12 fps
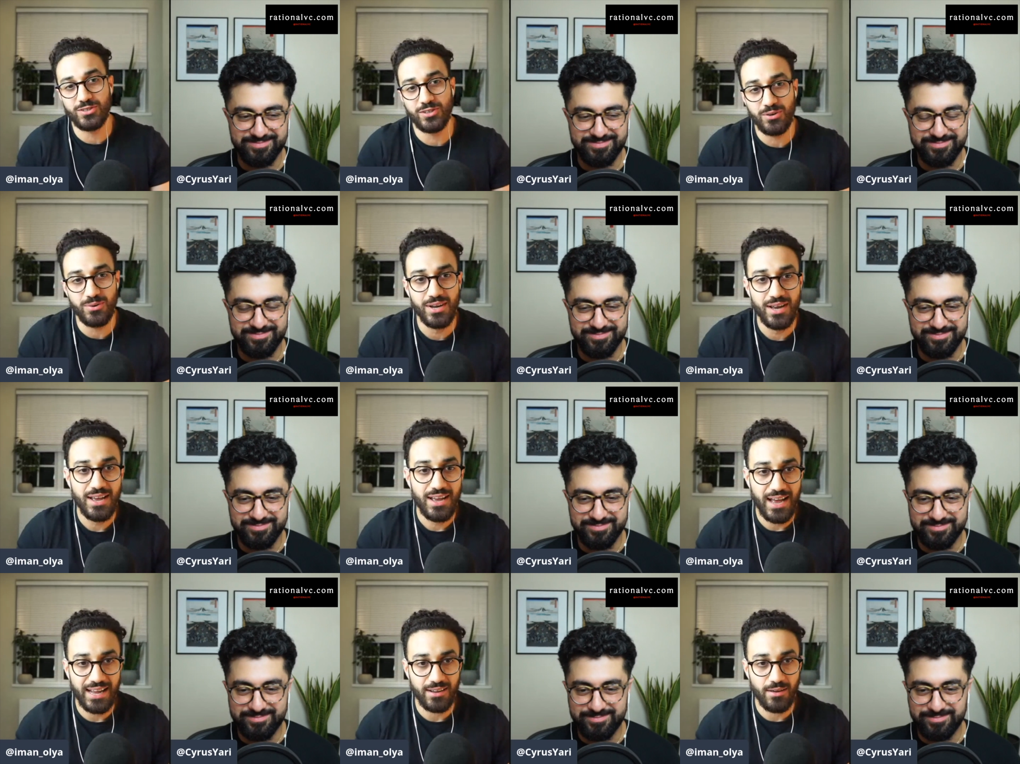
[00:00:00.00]
Speaker 1: to do
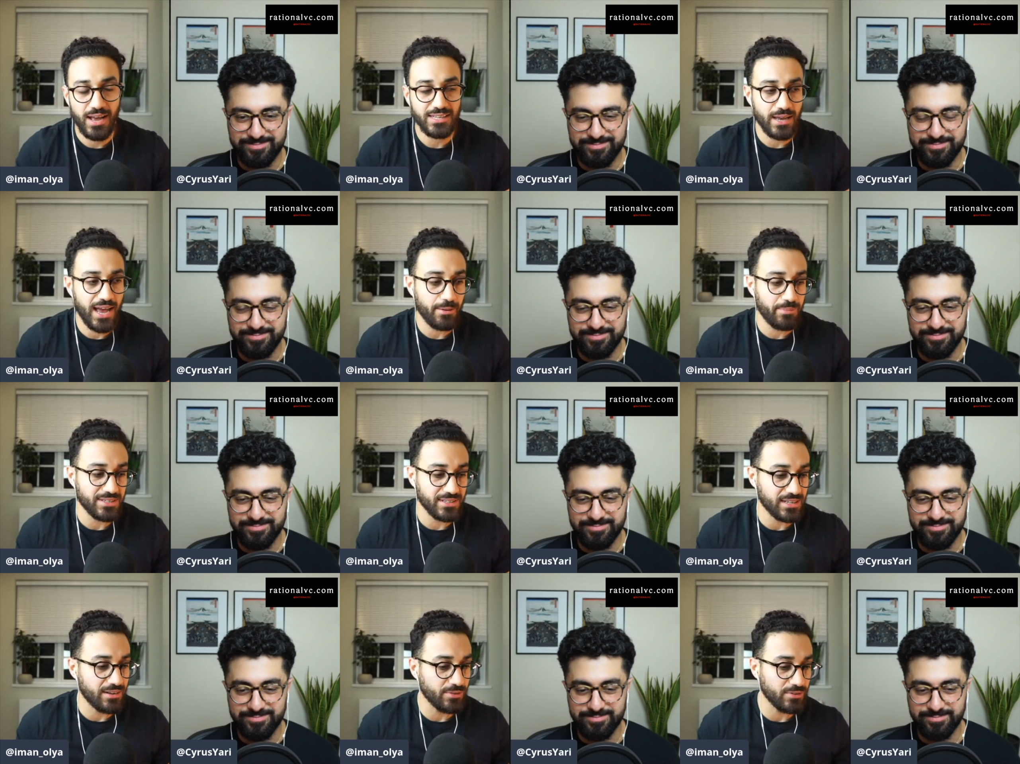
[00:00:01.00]
at a
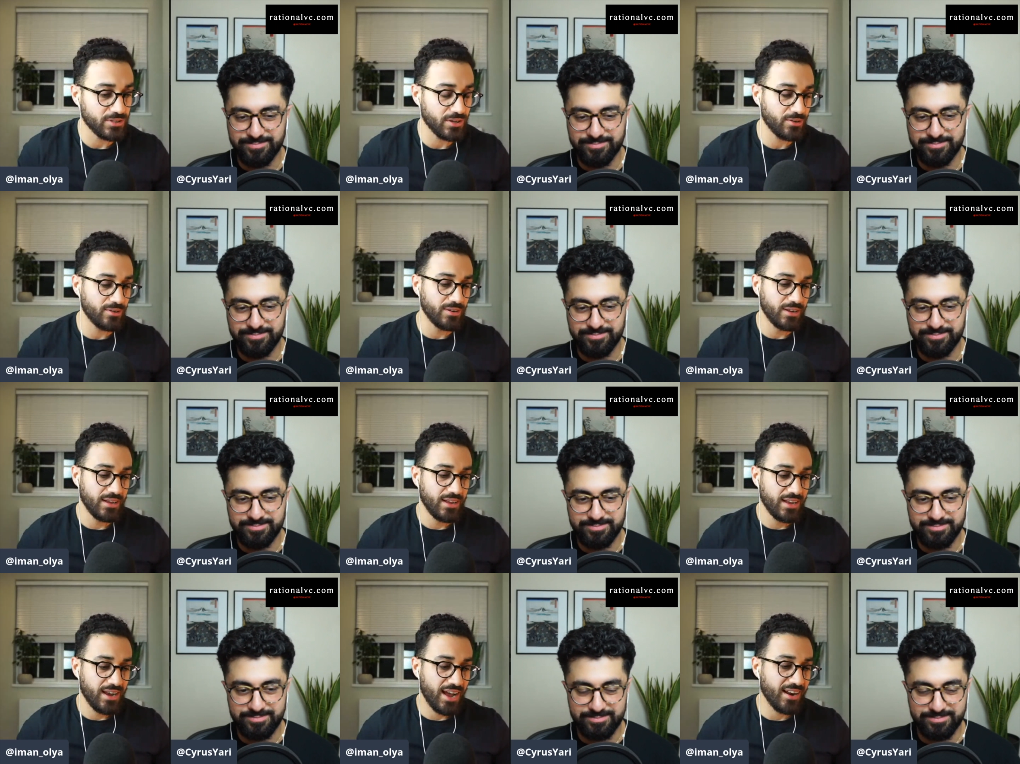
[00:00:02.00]
business level. So
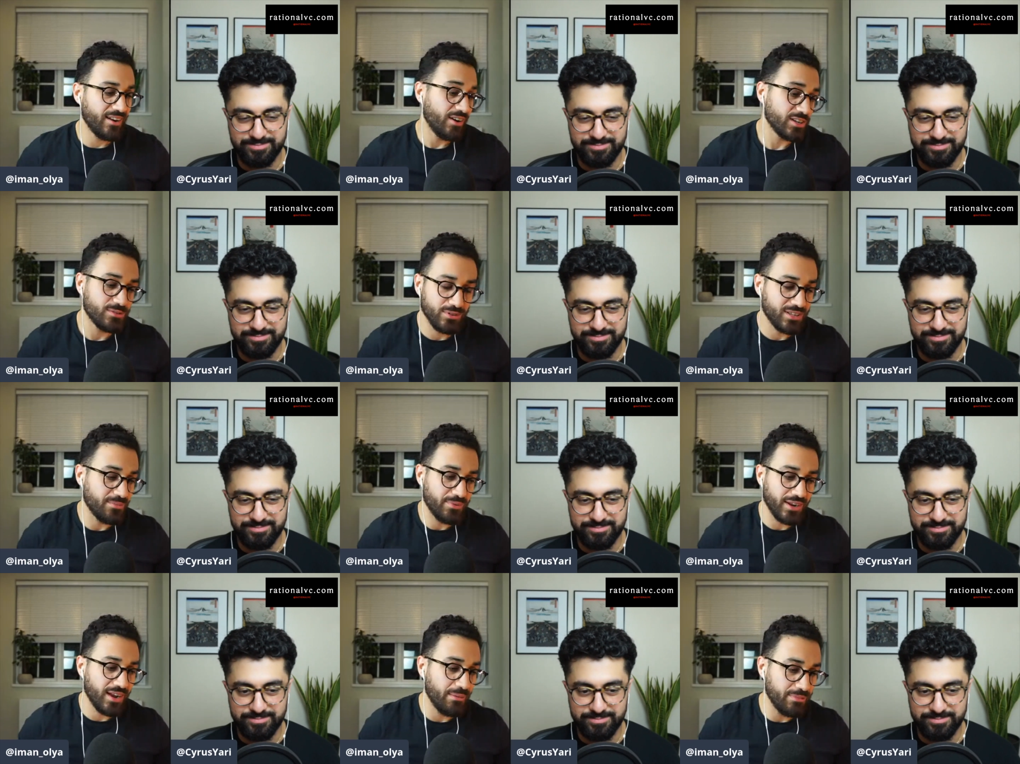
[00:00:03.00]
I don't know, I just wanted to
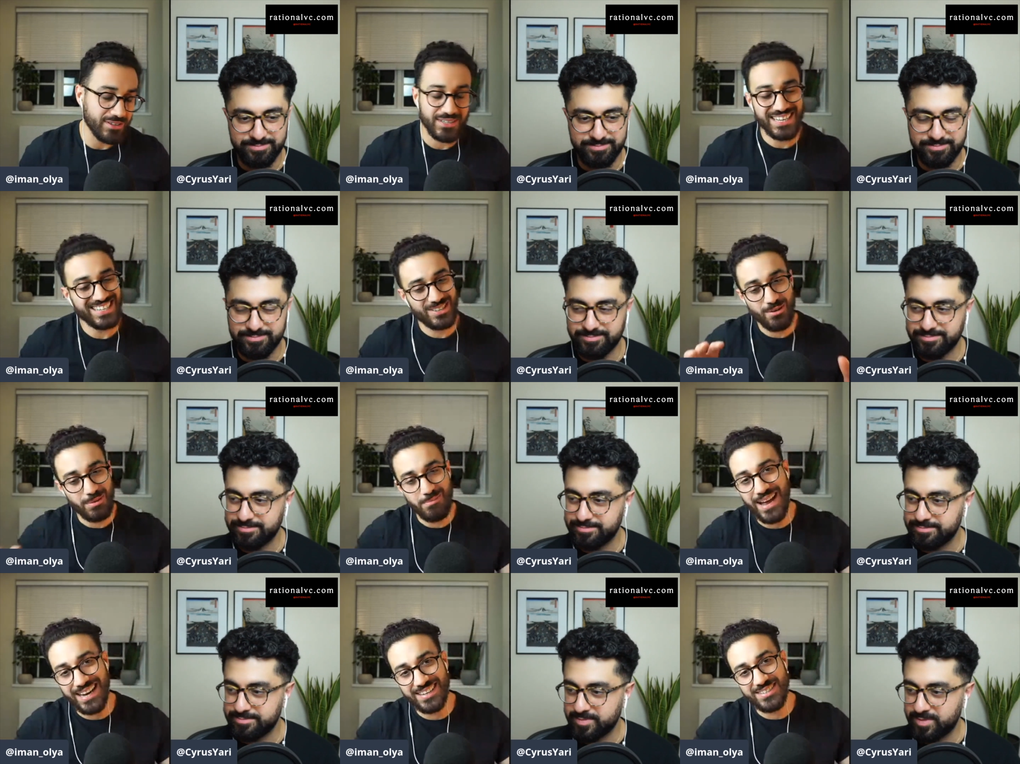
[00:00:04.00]
bring it up and just say, stop the
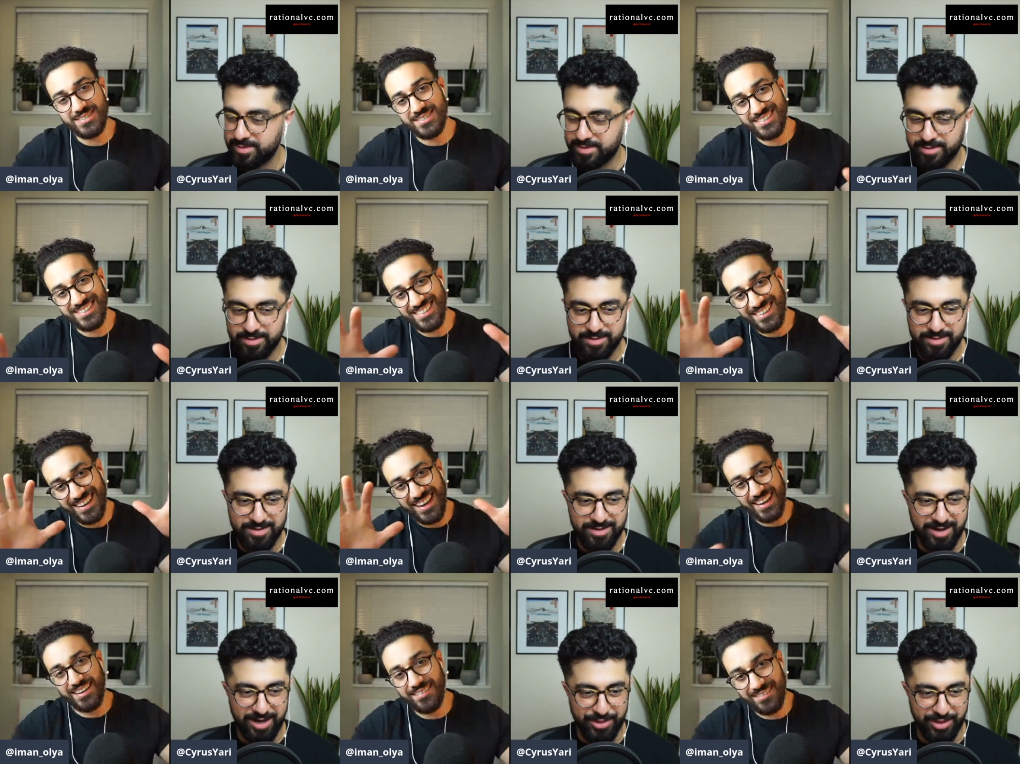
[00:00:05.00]
madness.
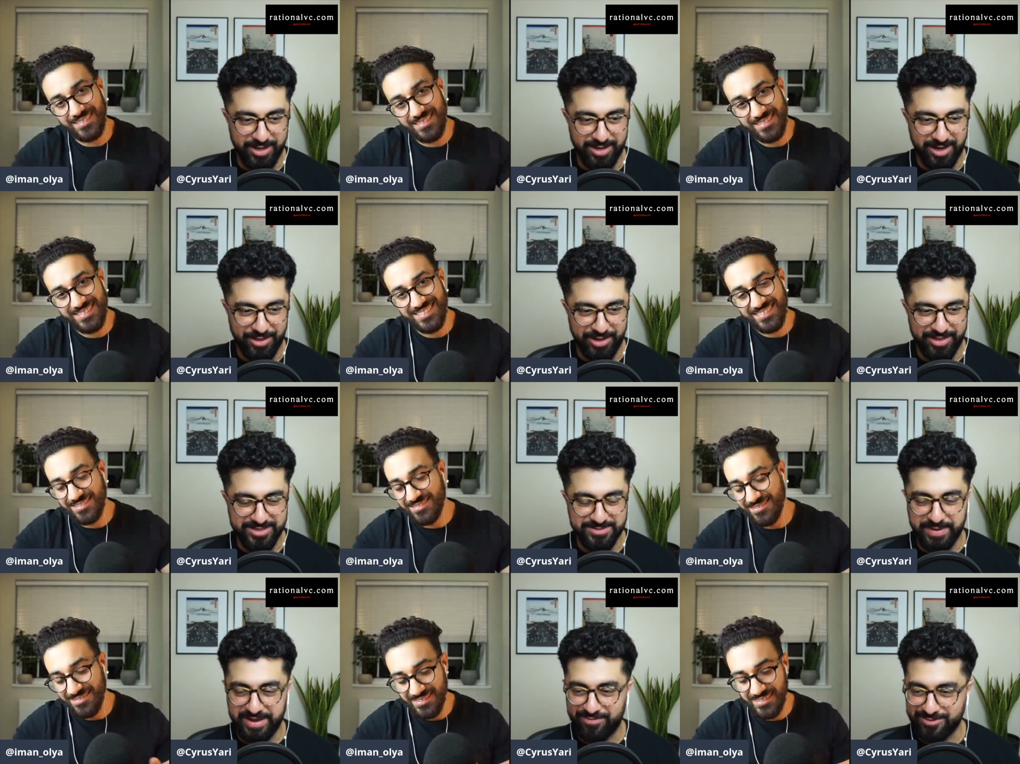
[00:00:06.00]
Speaker 2: Like, I think this
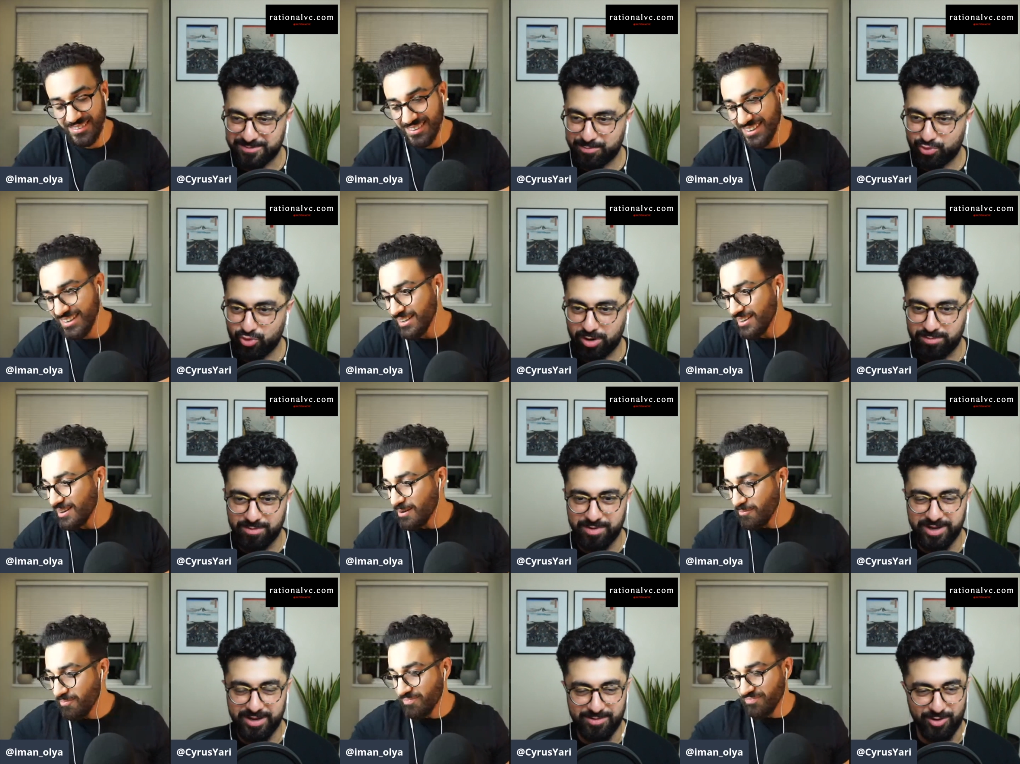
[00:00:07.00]
beef was
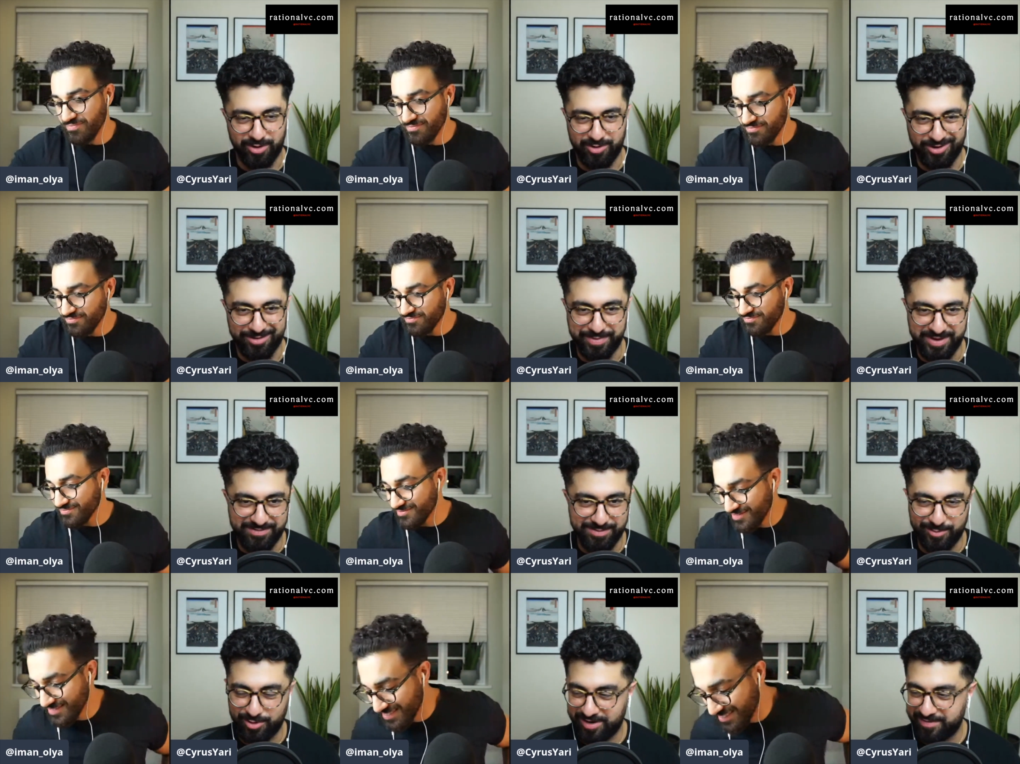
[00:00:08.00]
probably not a beef,
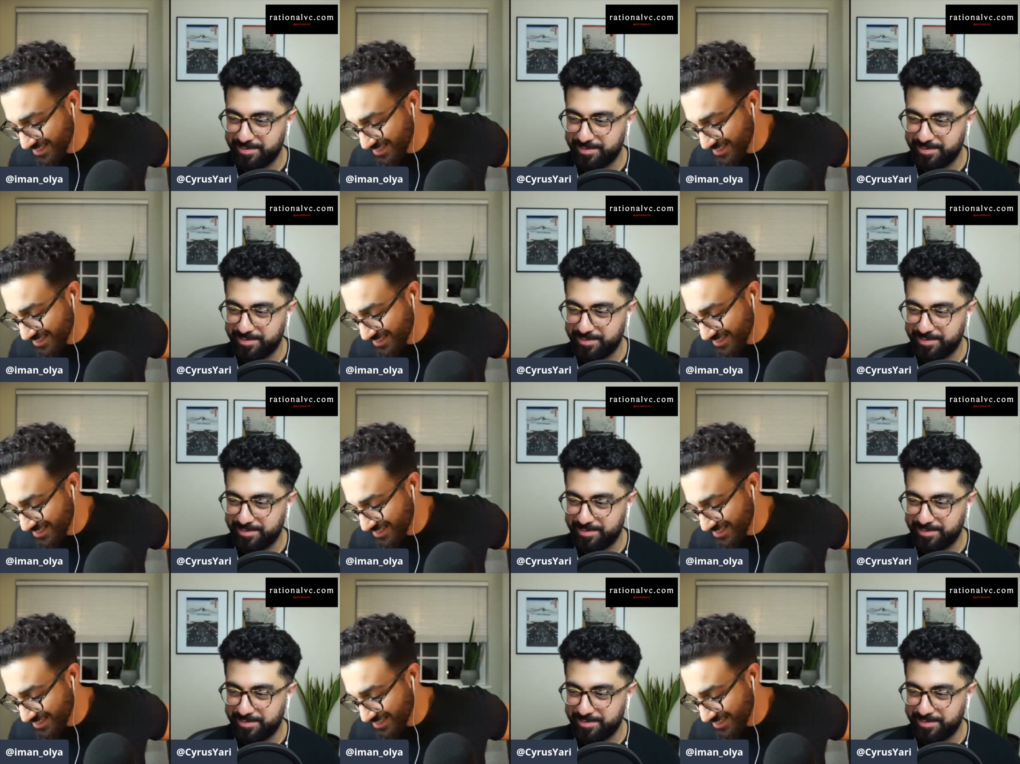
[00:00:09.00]
but whatever